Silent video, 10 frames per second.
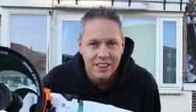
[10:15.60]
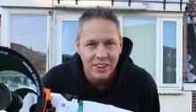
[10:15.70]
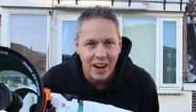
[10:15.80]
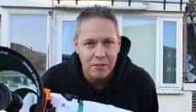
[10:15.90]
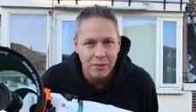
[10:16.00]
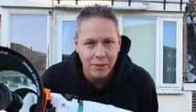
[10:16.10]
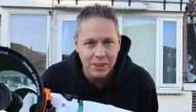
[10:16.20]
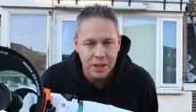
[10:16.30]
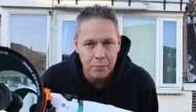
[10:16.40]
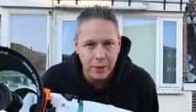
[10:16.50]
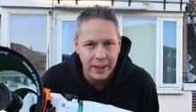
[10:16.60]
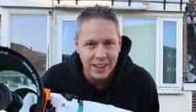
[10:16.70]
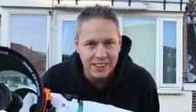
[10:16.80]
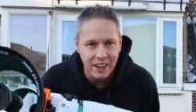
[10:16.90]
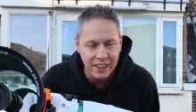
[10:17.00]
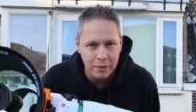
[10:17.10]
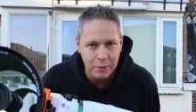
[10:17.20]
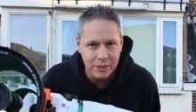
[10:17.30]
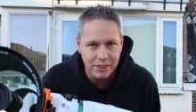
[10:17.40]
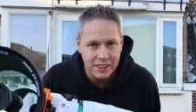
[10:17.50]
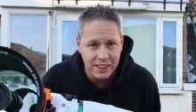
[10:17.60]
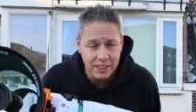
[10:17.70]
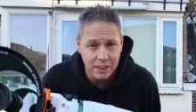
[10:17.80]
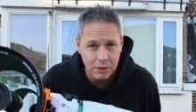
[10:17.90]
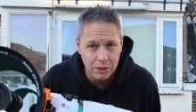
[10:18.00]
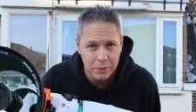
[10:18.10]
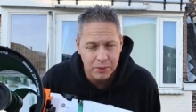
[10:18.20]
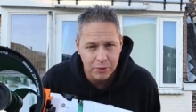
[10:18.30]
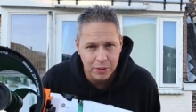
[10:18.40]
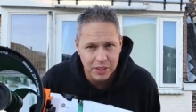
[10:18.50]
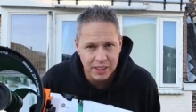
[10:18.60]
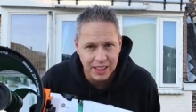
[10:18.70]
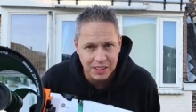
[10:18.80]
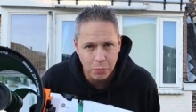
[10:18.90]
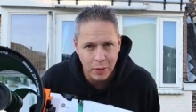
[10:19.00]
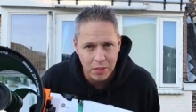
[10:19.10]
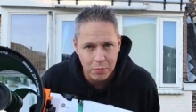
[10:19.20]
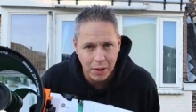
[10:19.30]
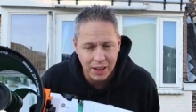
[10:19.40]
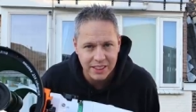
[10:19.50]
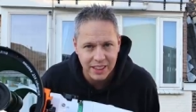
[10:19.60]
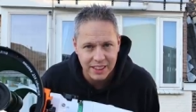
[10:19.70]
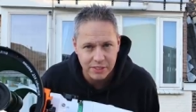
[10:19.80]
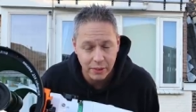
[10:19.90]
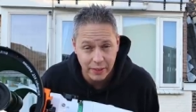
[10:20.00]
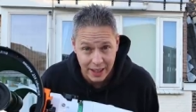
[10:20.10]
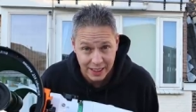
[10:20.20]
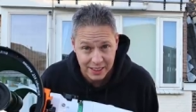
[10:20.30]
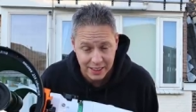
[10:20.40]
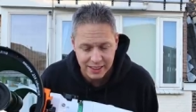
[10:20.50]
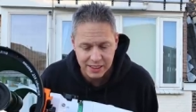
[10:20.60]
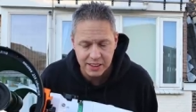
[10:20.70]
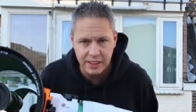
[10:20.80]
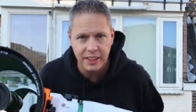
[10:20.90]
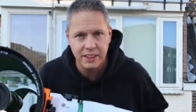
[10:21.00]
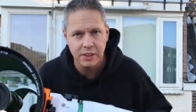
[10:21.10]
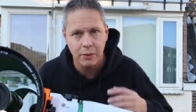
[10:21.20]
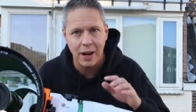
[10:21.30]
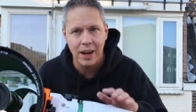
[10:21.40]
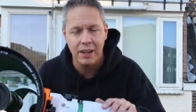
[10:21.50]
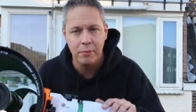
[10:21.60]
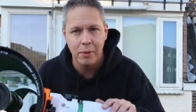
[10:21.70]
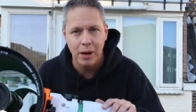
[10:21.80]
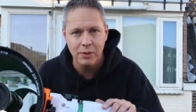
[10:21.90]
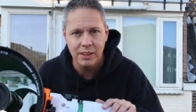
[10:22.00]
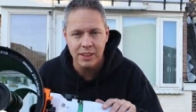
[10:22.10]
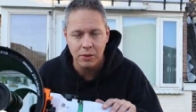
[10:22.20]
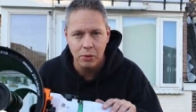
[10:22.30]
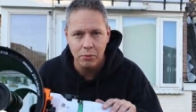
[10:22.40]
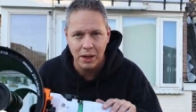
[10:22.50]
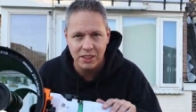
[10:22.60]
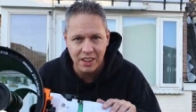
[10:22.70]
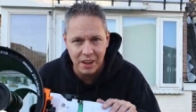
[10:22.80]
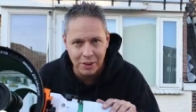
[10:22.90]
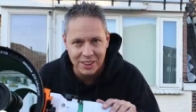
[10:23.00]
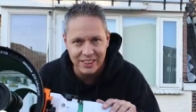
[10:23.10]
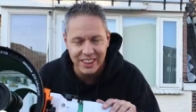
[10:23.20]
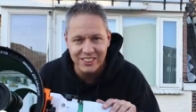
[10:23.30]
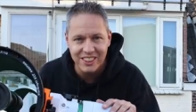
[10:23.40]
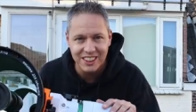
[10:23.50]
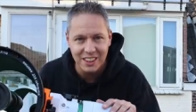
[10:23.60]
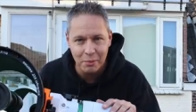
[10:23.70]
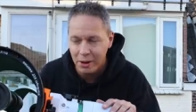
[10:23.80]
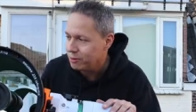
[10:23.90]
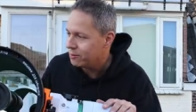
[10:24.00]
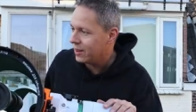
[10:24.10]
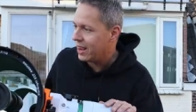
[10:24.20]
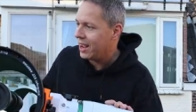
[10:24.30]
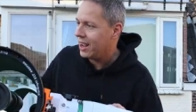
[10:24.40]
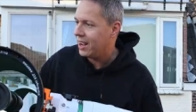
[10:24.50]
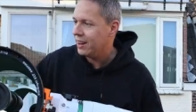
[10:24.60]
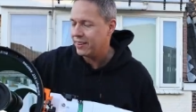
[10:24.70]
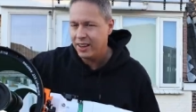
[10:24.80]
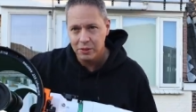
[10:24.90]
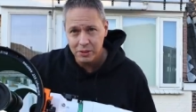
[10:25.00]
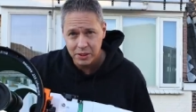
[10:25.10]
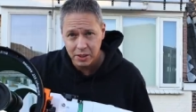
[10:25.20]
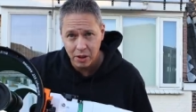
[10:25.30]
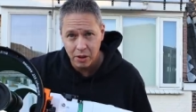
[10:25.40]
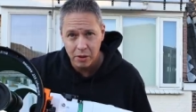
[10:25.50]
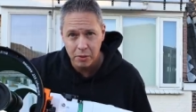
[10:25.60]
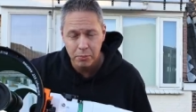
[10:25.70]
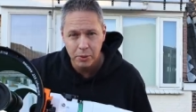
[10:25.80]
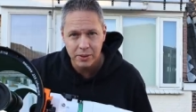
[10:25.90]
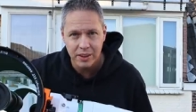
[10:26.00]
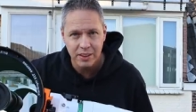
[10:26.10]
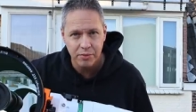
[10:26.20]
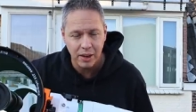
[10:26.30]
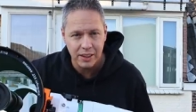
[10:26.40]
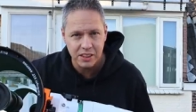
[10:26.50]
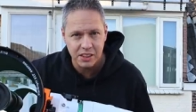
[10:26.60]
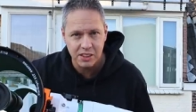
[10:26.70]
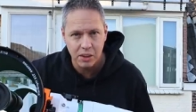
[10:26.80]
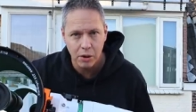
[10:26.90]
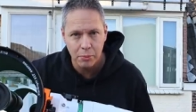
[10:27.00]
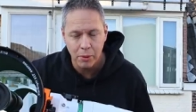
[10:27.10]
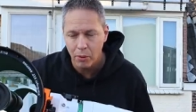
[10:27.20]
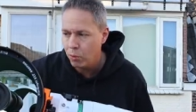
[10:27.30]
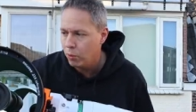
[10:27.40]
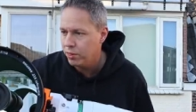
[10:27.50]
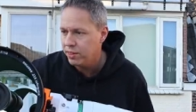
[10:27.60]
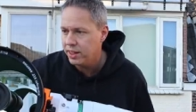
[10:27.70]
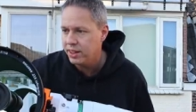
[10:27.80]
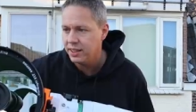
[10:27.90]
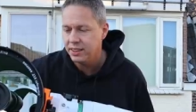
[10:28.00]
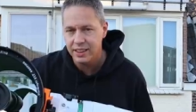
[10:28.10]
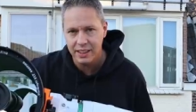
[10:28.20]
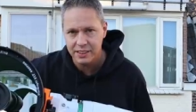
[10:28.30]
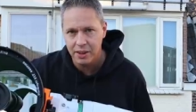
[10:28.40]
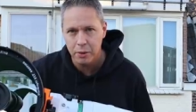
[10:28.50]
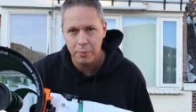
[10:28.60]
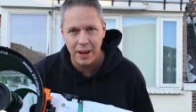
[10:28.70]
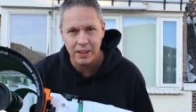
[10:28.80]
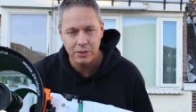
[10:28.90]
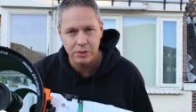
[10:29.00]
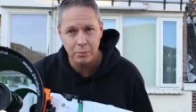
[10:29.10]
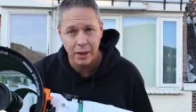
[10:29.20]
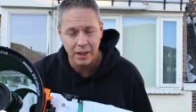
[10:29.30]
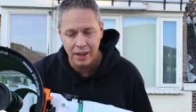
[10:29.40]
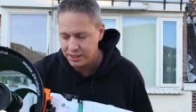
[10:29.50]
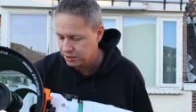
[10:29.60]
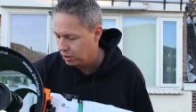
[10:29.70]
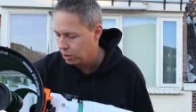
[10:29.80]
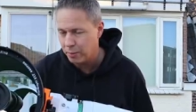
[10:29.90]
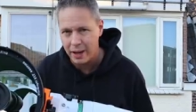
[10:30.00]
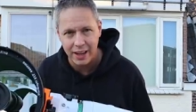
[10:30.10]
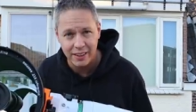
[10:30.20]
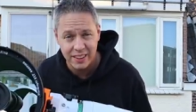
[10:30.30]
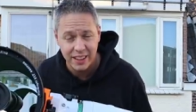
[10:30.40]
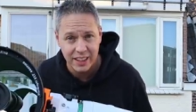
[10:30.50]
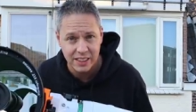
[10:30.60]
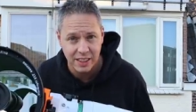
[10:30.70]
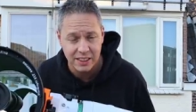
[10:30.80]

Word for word: So hi folks, I'm pretty excited because this is going to be the first test with my Celestron Edge HD. So I mounted it on my Skywatcher EQ6R Pro and I also put the finder scope on the telescope and also my guide scope and the ASI